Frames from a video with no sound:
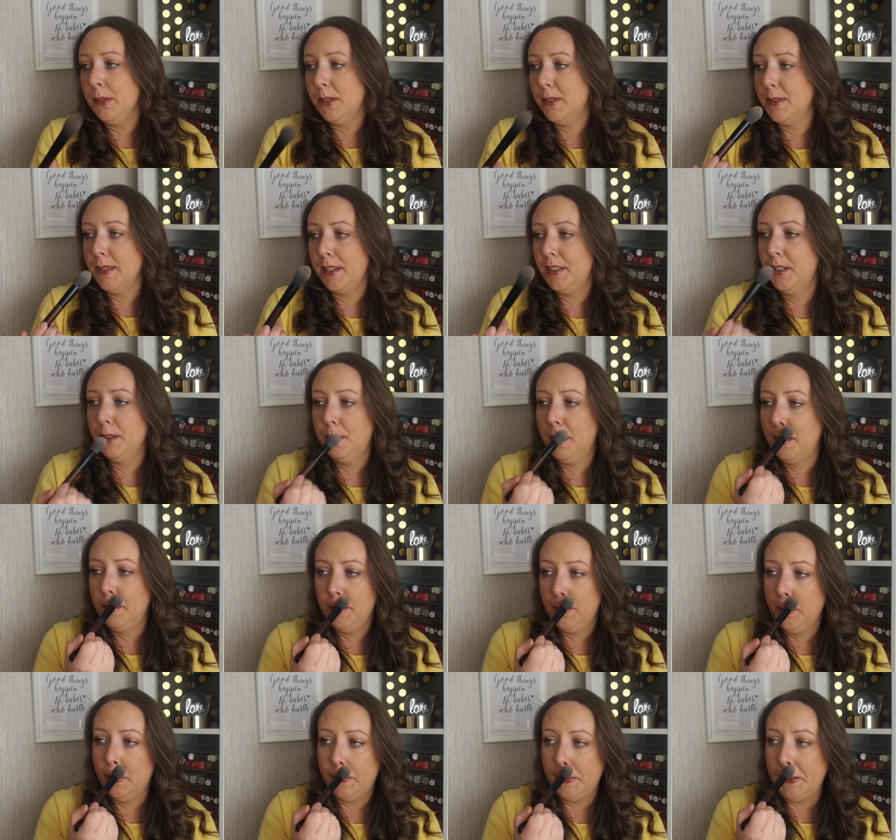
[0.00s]
just like do whatever
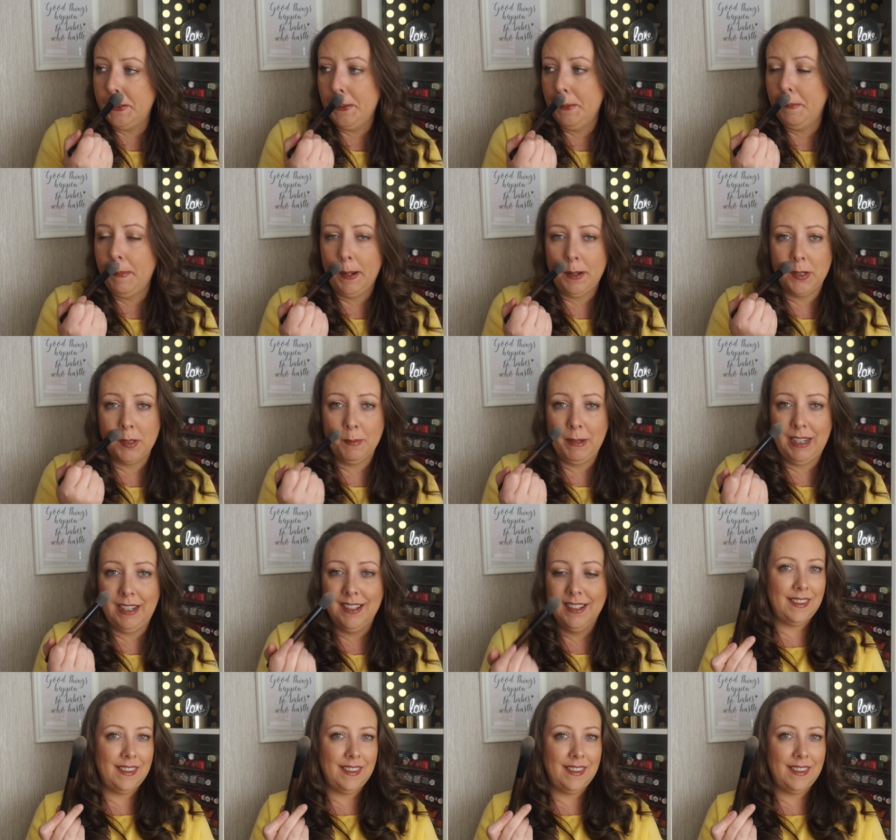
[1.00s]
you want. It doesn't matter to me.